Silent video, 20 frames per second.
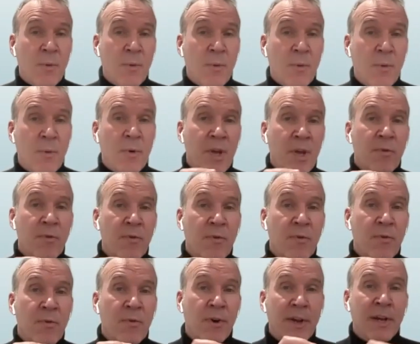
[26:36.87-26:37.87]
some of
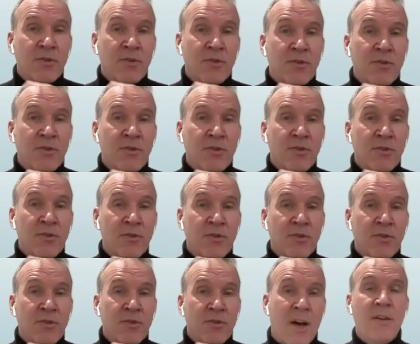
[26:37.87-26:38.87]
them were
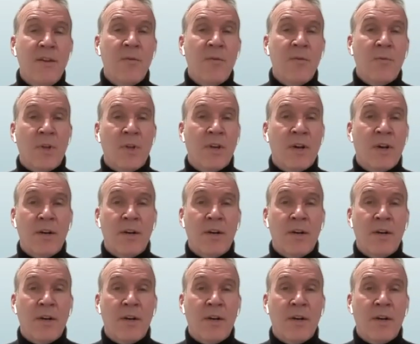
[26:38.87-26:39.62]
actually highlighting